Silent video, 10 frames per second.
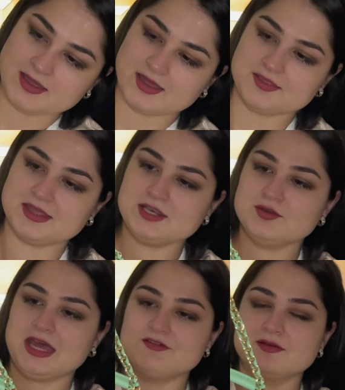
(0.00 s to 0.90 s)
And then you
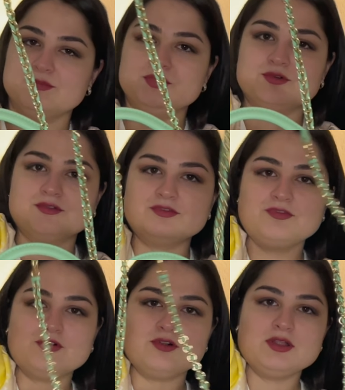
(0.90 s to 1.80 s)
have a
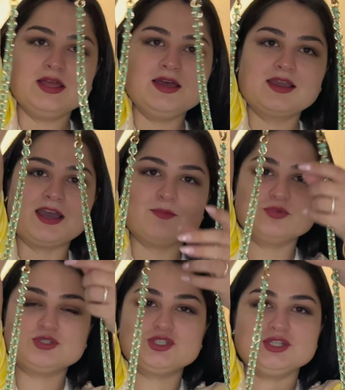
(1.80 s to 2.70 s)
beautiful
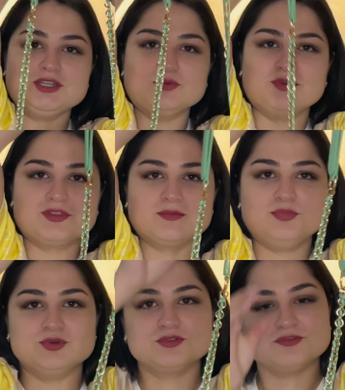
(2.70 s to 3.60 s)
capucine with a
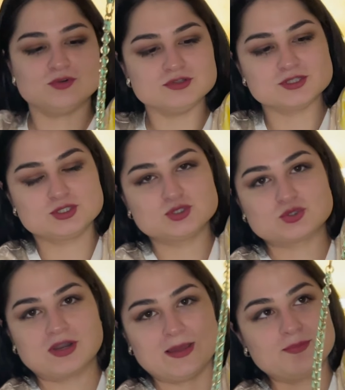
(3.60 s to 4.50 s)
beautiful
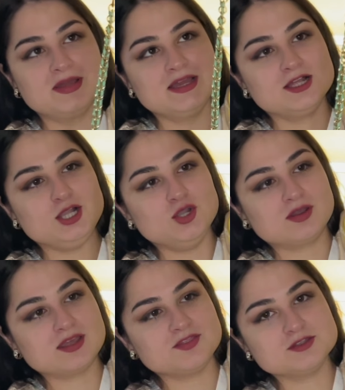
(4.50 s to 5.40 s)
strap.
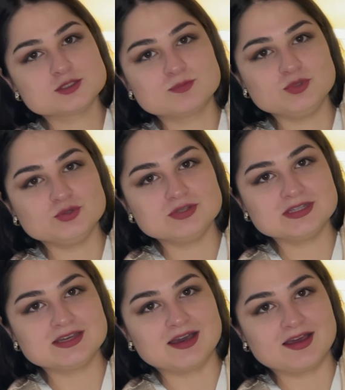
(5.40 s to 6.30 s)
Look at this
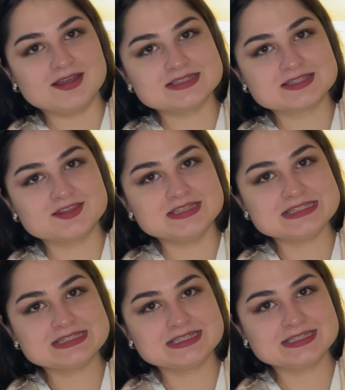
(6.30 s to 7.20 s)
beauty, guys.
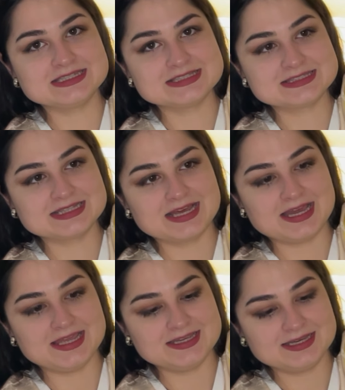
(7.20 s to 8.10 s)
This is
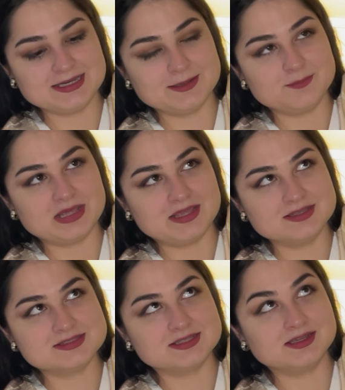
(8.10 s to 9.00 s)
like
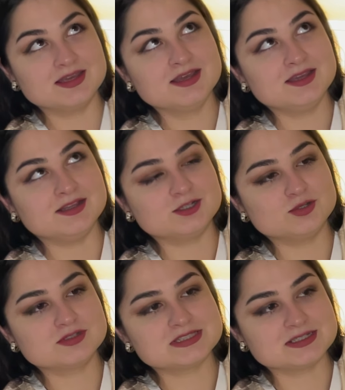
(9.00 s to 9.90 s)
amazing. It
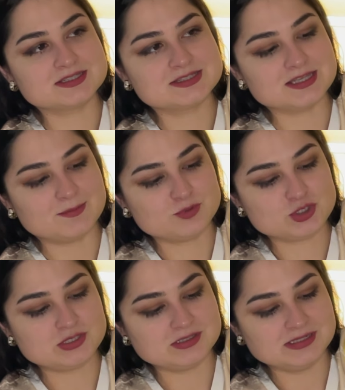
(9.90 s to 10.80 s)
looks
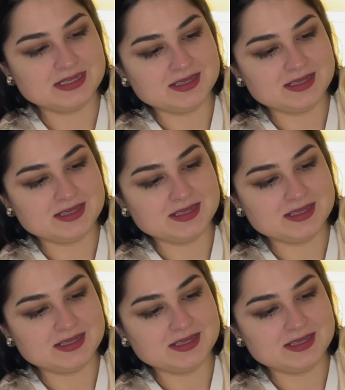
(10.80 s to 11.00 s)
exceptional.